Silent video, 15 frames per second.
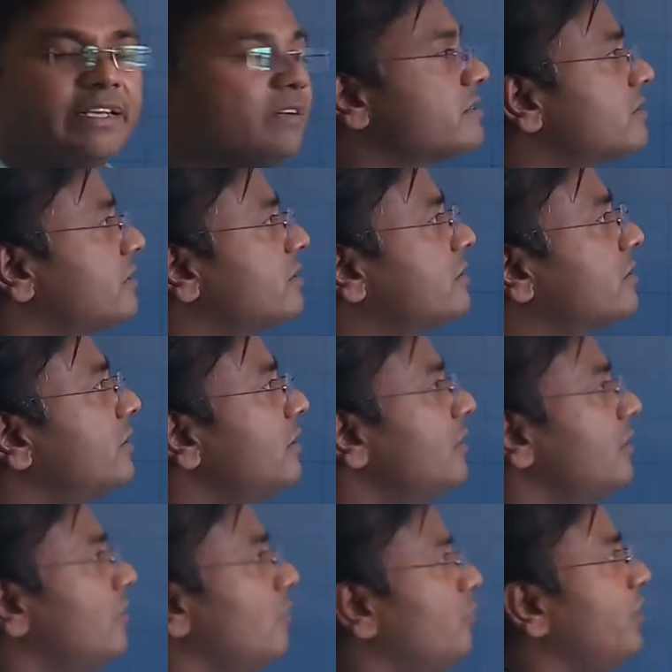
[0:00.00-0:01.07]
concerned,
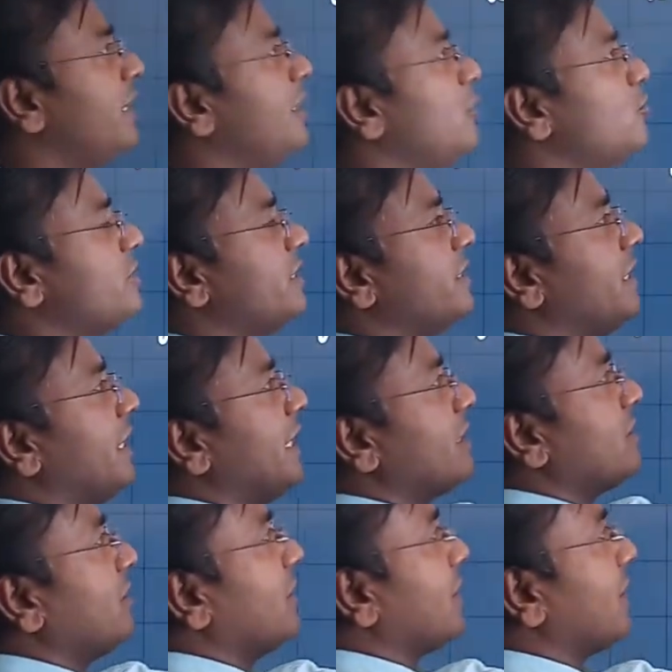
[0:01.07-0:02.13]
we are using the letter